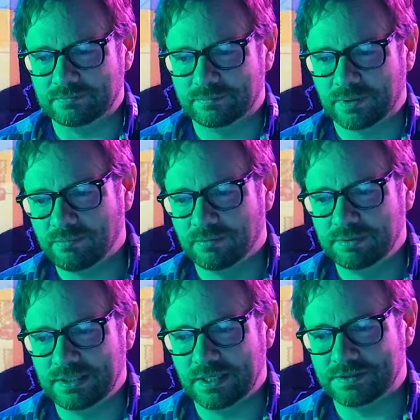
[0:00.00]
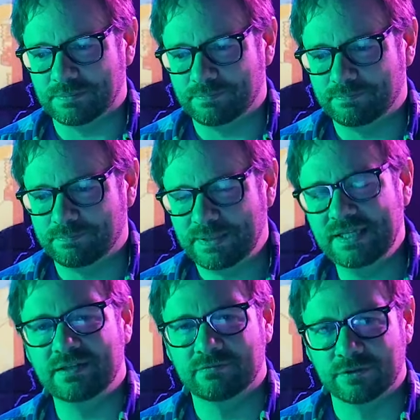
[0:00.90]
probably at the
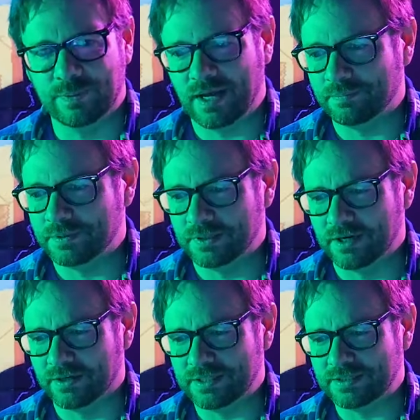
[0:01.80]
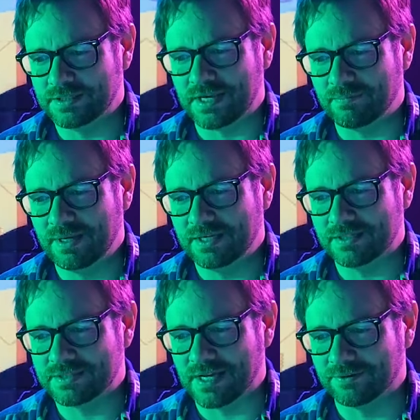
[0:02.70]
peak of your popularity. Does that make
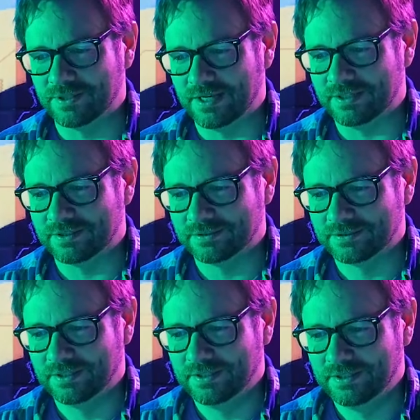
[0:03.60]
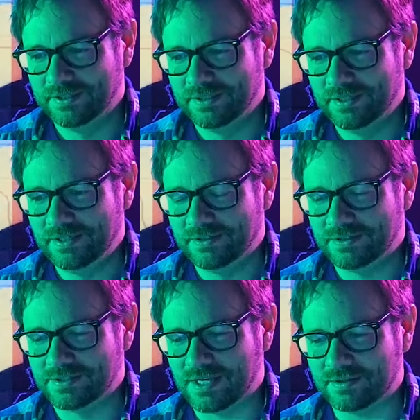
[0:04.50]
it sound like,
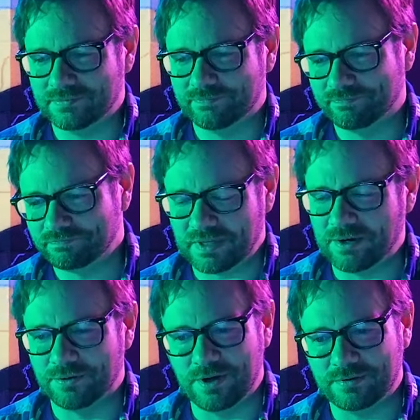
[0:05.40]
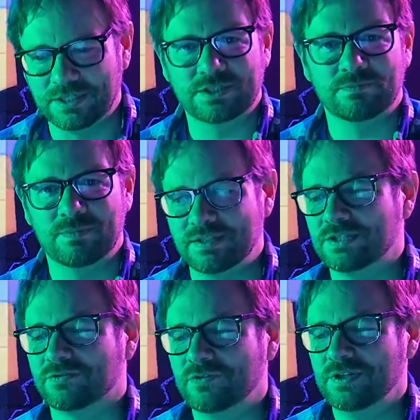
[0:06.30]
does that, I don't know, it
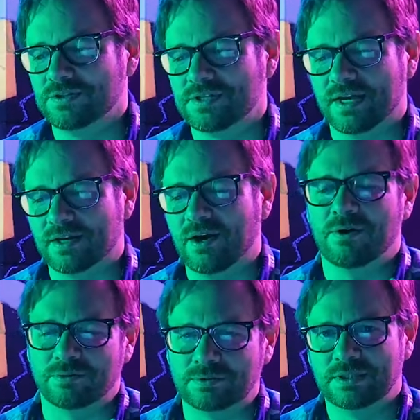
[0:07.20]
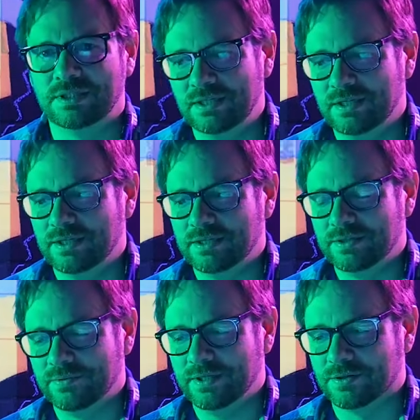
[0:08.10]
just feels like, oh,
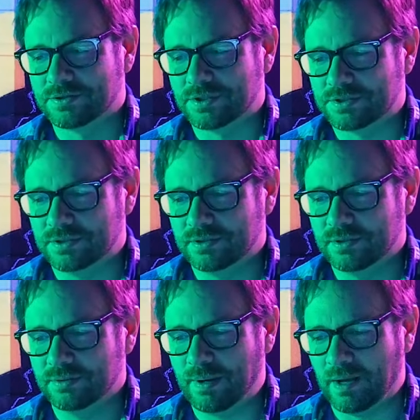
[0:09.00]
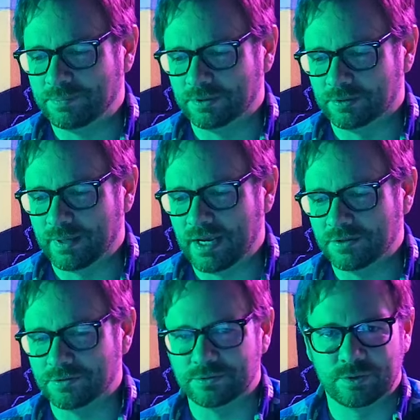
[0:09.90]
here's this popular
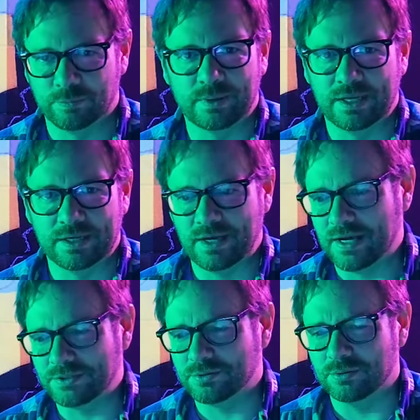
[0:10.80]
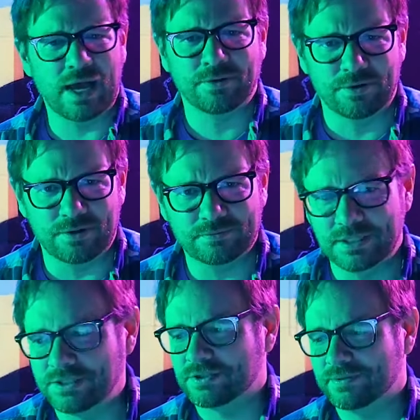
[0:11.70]
band, they're playing at a high school. I don't know,
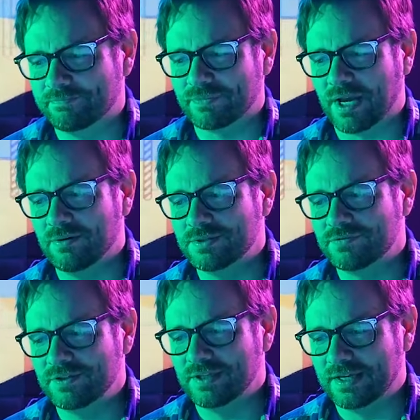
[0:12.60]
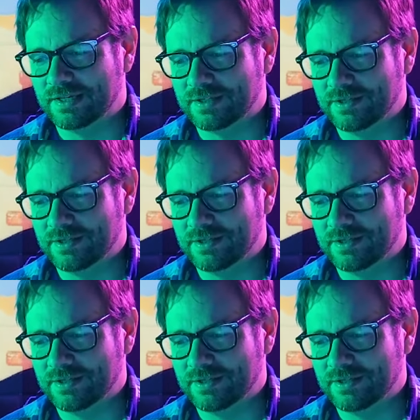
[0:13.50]
it just, I always feel like